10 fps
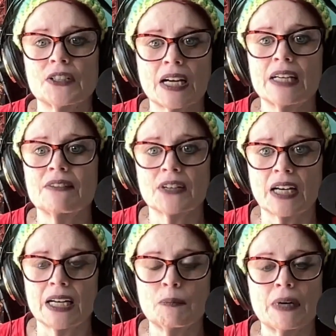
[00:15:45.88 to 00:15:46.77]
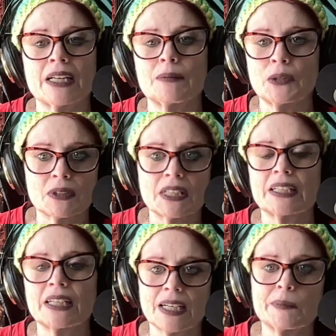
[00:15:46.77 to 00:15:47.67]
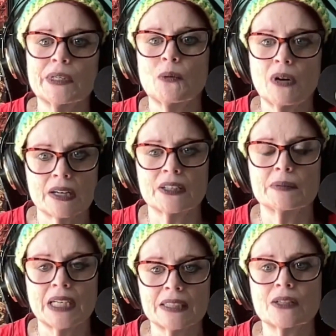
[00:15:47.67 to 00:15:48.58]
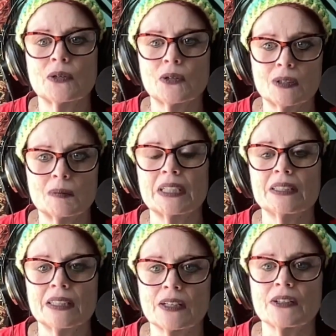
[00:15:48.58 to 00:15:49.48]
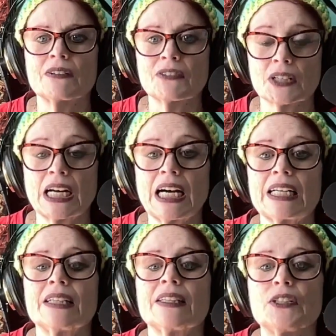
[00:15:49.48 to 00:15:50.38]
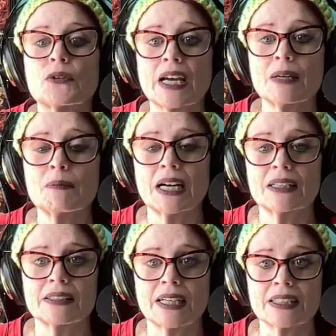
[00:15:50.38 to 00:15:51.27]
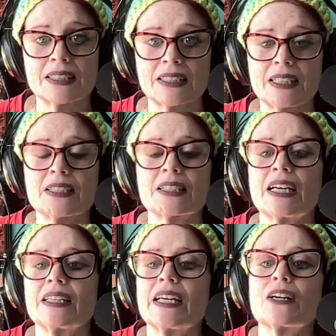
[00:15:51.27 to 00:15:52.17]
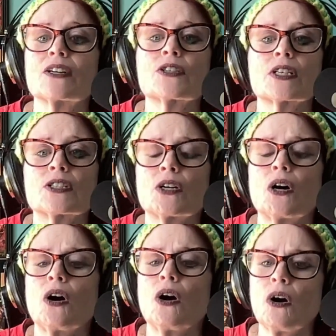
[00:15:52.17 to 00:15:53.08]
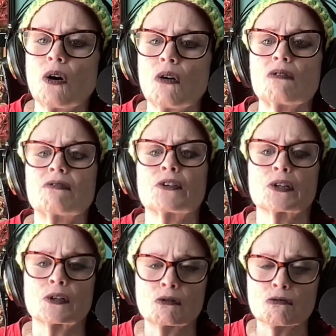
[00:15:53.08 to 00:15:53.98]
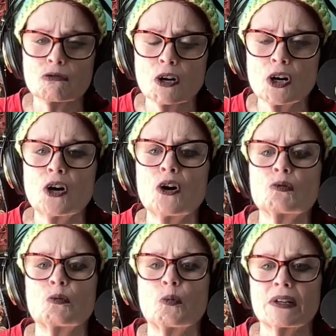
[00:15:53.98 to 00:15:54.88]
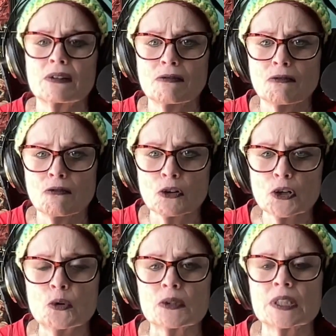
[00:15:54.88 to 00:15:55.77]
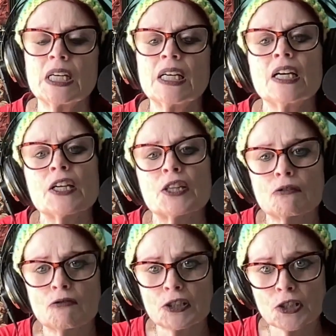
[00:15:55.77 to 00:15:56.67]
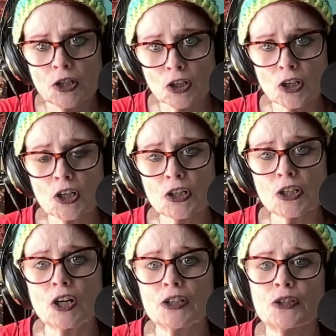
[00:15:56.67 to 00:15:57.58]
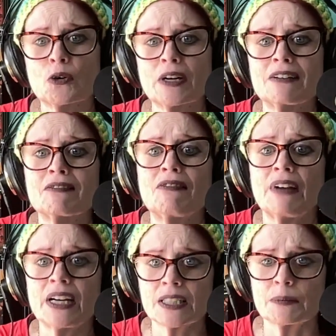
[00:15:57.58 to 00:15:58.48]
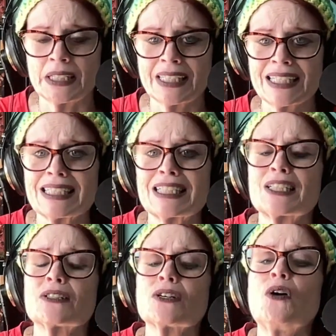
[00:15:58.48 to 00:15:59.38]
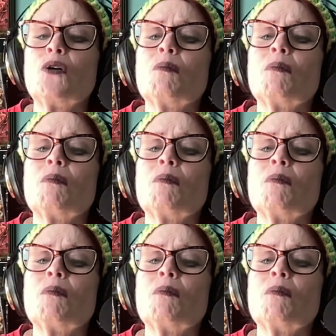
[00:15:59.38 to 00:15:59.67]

and you kind of forgot about them. You were like, yeah, I'm going to water them. That's cool. But you know, you forgot. And then you came back the next season and they are just overgrown with fruit. The return on your investment is so